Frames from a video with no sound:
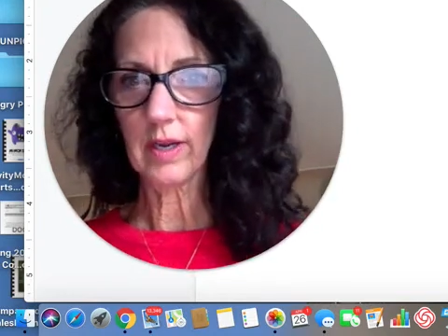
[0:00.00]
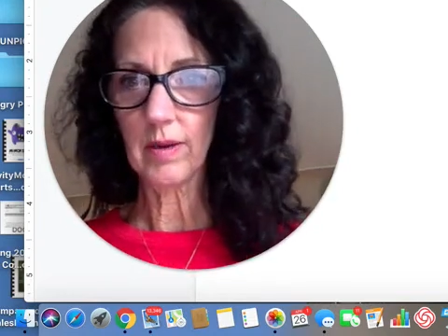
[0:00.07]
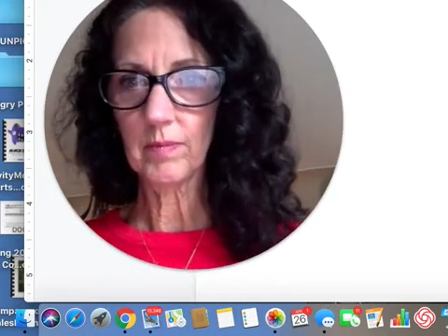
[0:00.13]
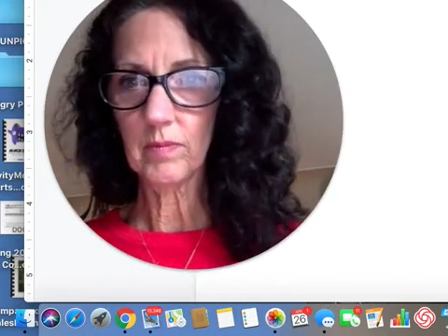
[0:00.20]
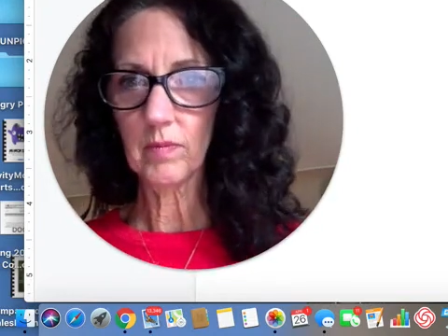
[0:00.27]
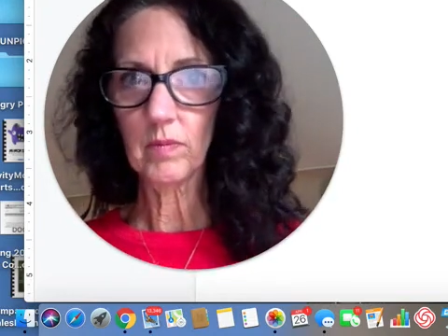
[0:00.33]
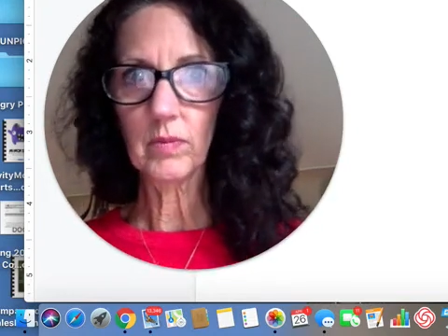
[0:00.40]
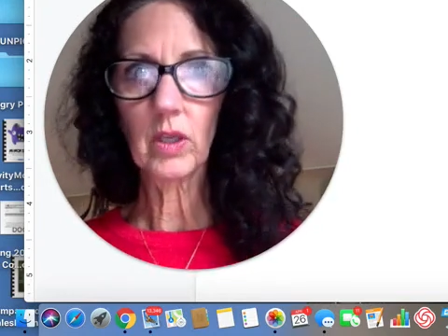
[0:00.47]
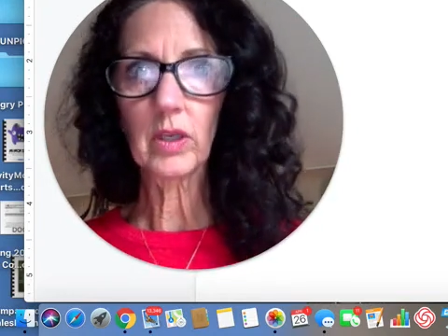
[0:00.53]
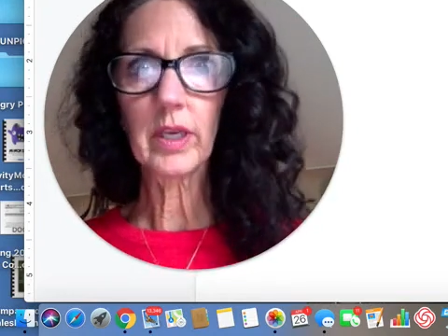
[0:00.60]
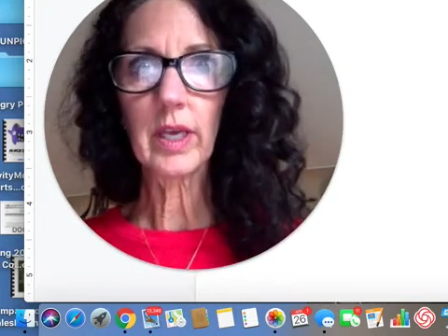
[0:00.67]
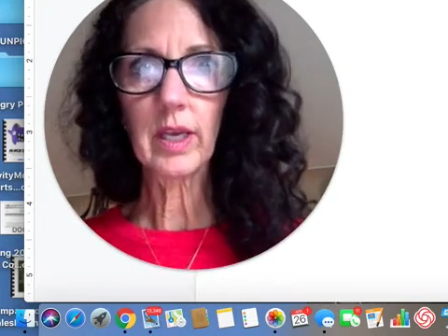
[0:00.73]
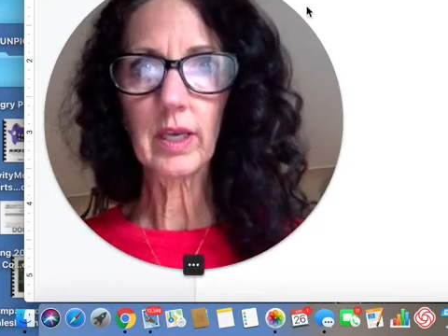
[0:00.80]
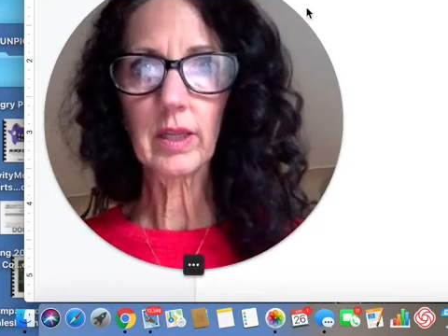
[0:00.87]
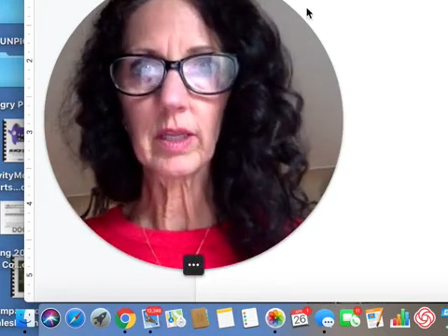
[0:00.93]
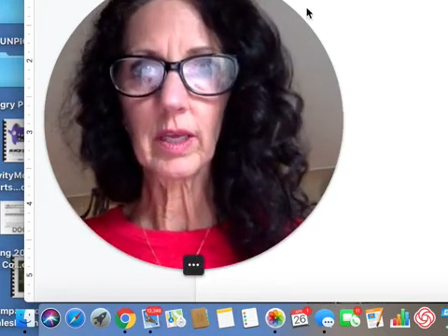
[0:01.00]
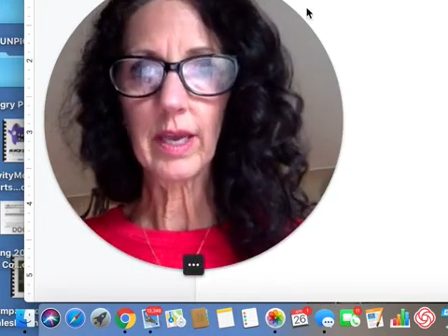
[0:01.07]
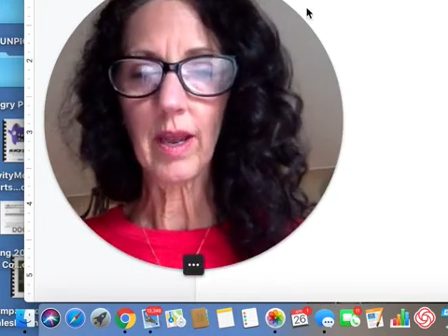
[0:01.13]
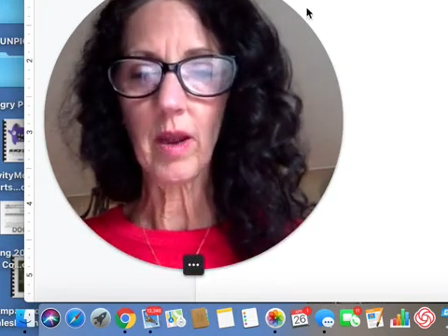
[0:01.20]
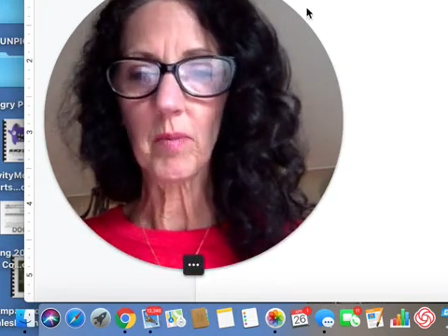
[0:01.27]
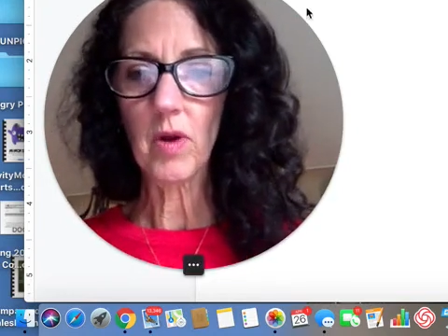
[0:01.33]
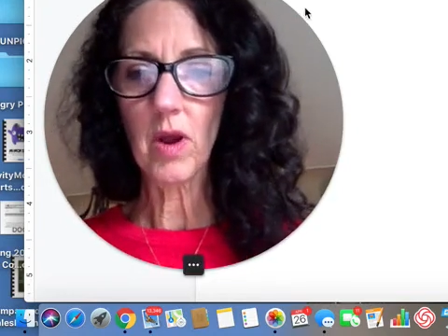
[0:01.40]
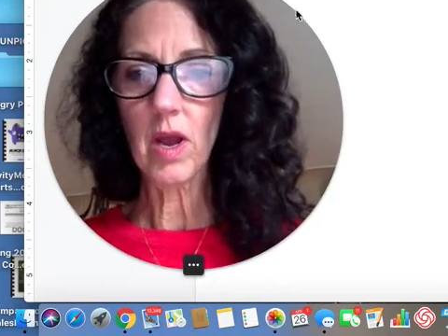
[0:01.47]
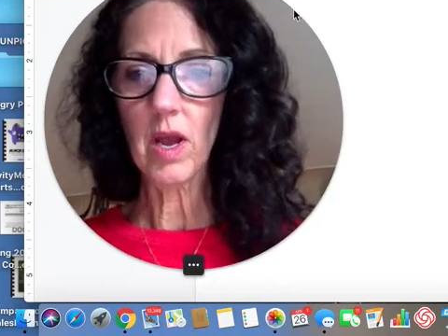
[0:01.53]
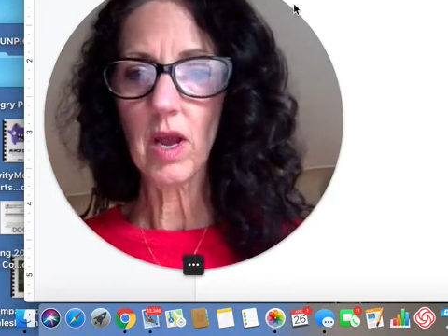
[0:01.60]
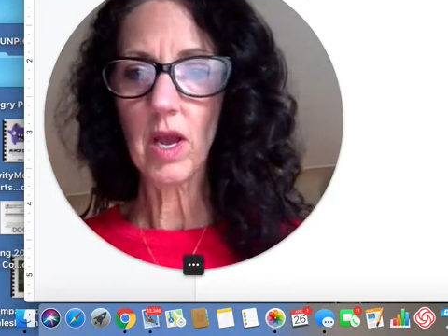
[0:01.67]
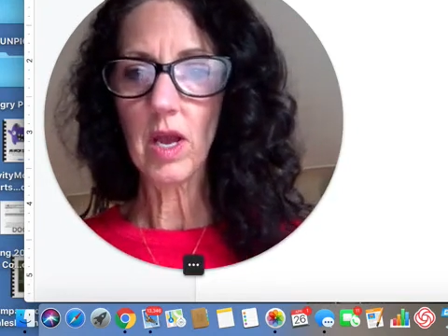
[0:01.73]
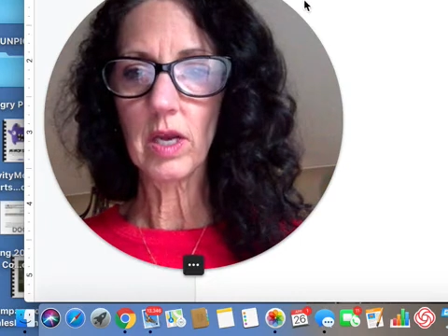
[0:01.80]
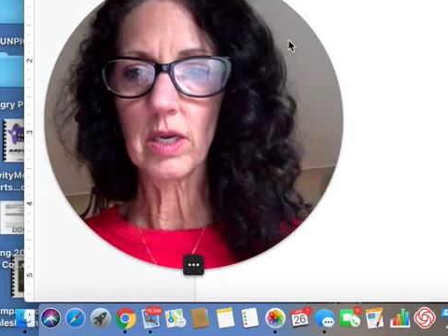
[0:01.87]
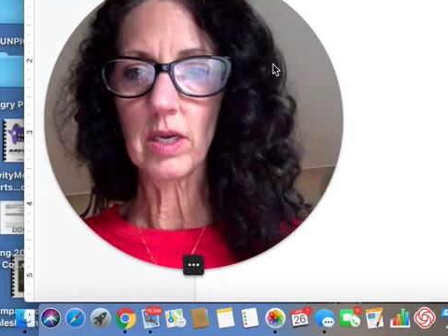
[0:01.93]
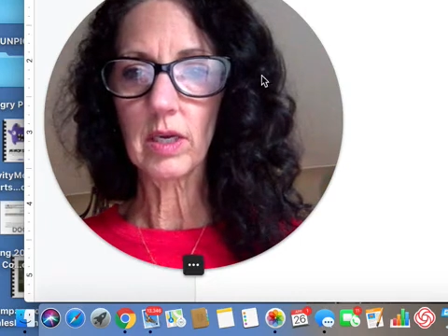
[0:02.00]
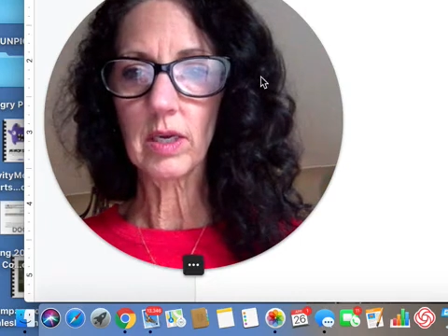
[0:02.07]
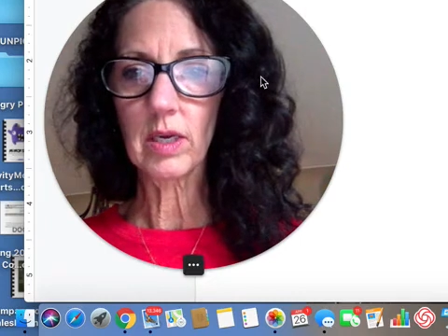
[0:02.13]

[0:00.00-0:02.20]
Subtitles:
I'm looking at the camera and